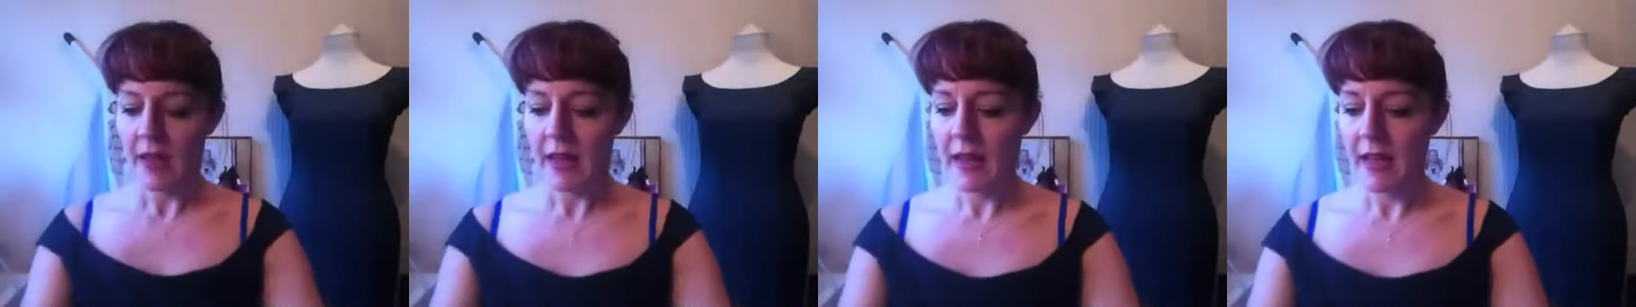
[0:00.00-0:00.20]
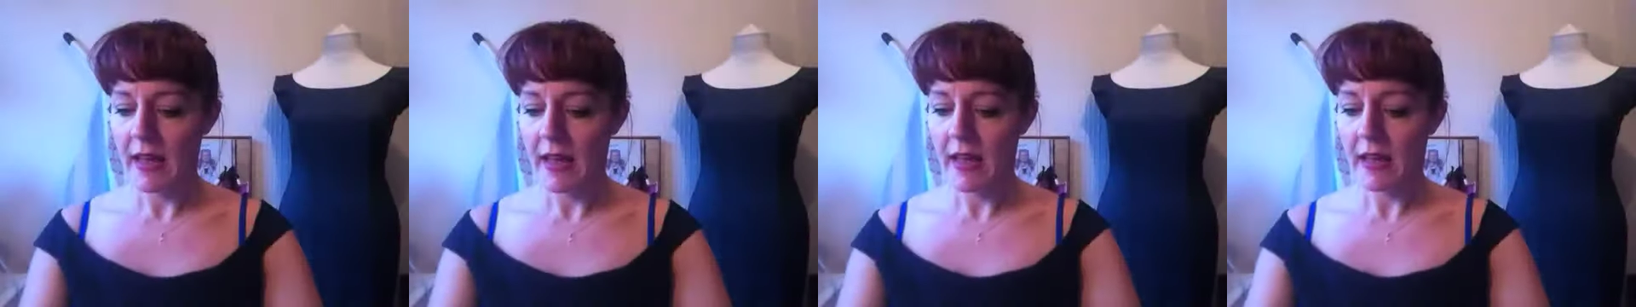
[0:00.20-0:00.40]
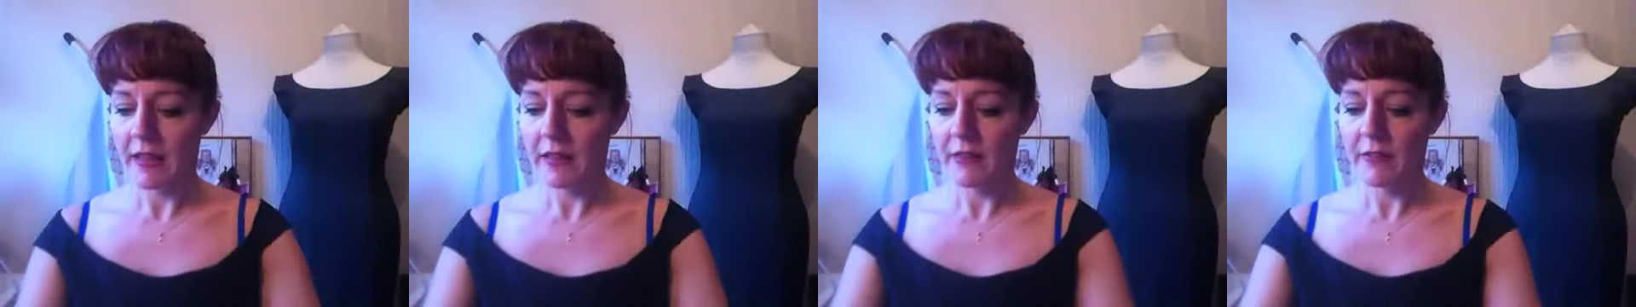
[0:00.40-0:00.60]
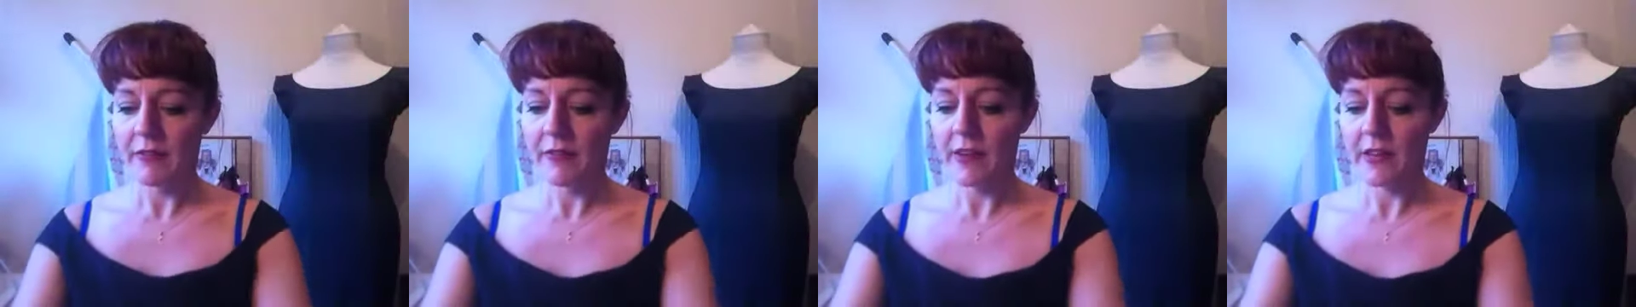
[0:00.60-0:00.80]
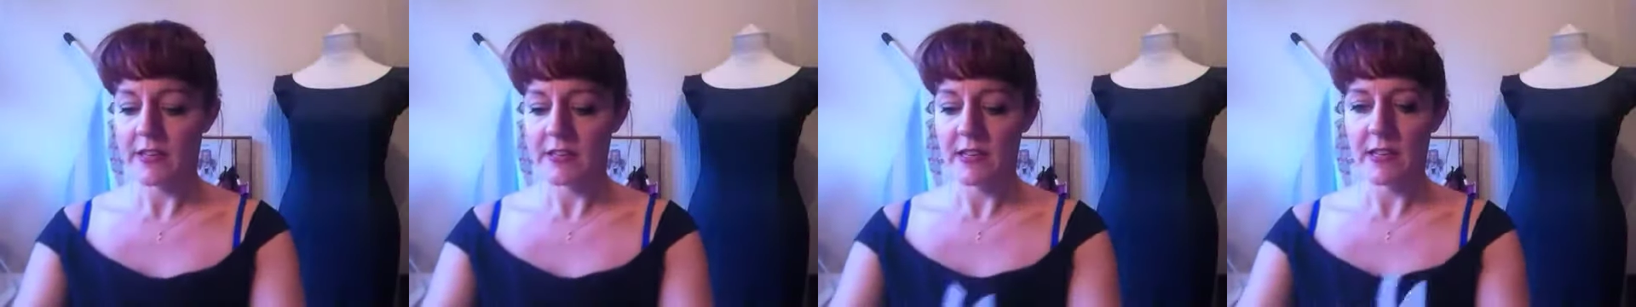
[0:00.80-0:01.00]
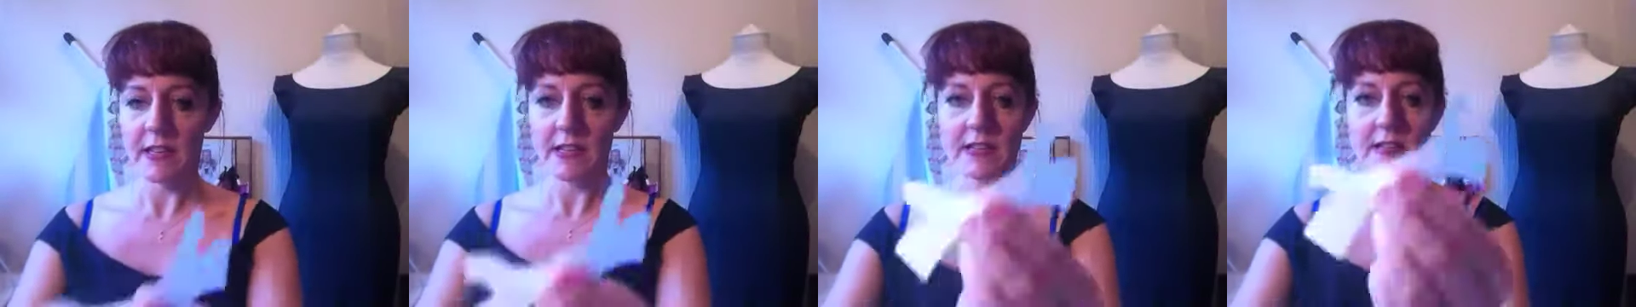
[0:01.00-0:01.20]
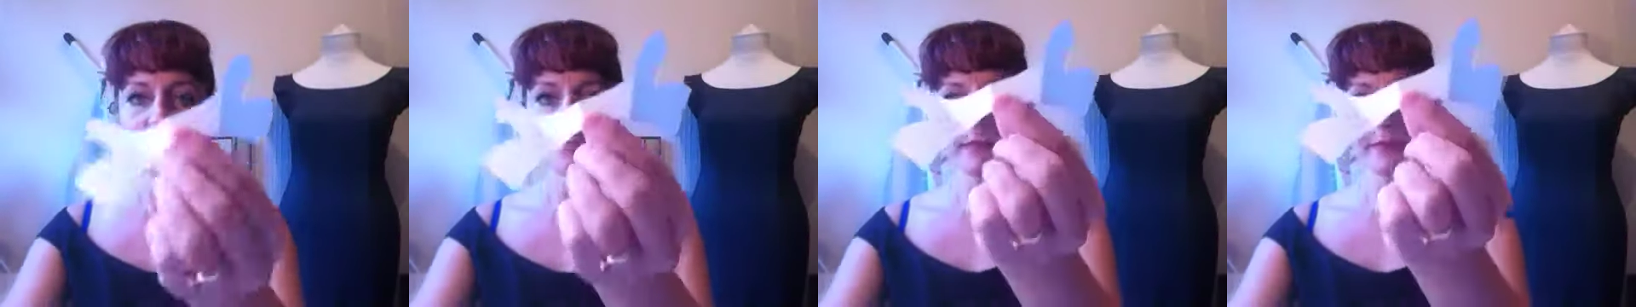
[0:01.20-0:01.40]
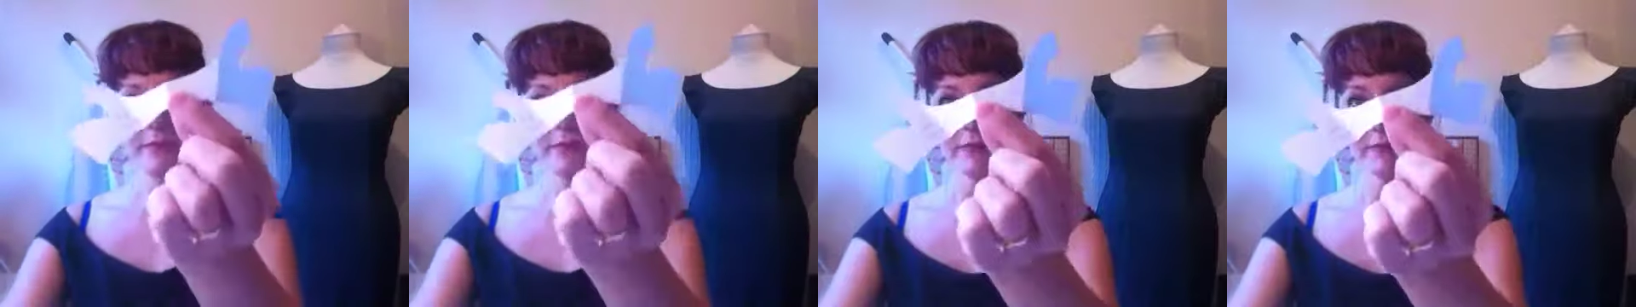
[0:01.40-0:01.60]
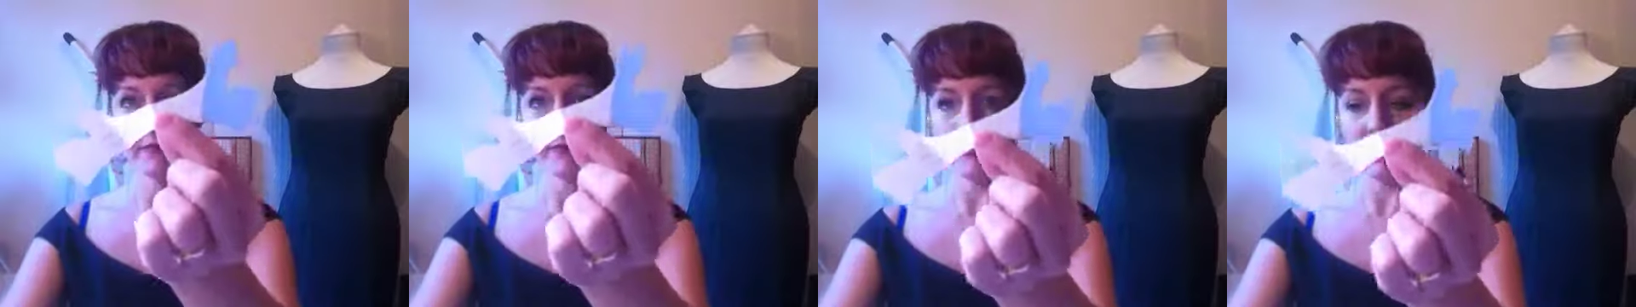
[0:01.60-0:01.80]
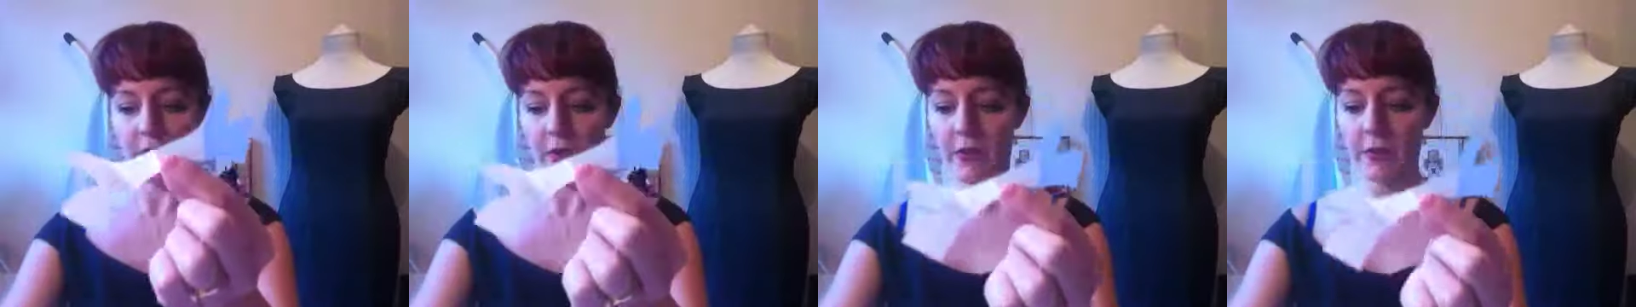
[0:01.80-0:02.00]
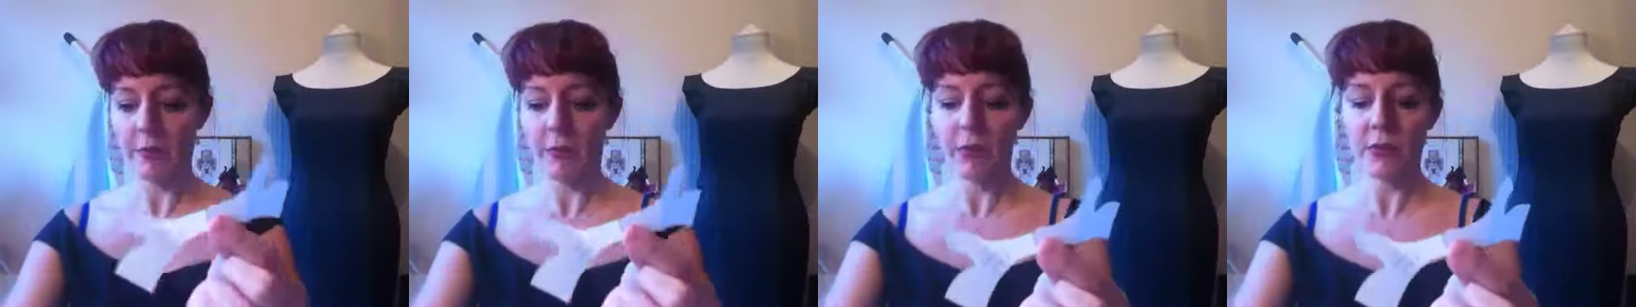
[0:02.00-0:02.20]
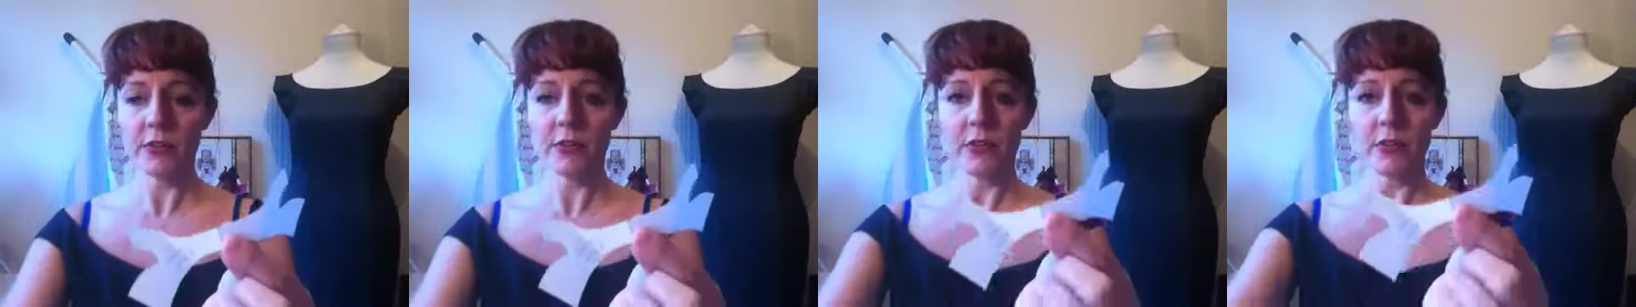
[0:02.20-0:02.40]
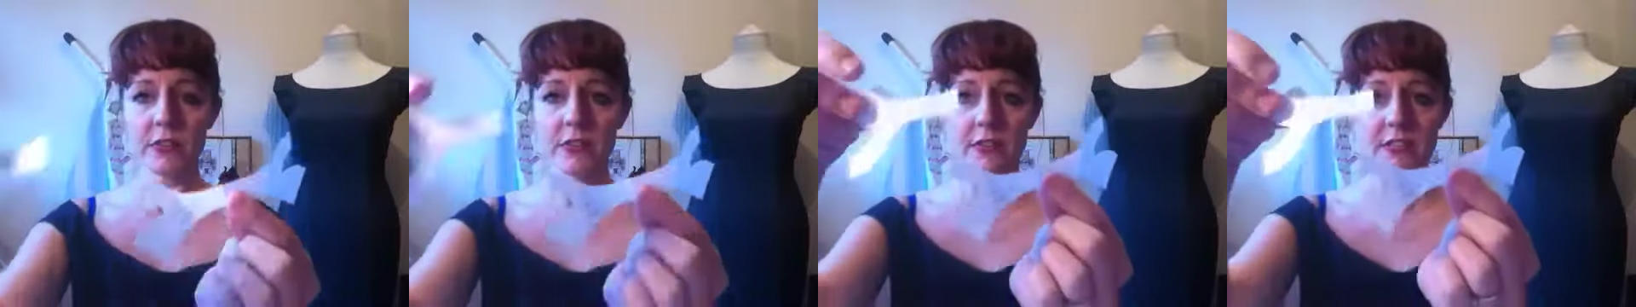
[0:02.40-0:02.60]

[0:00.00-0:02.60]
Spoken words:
and the facings, very important,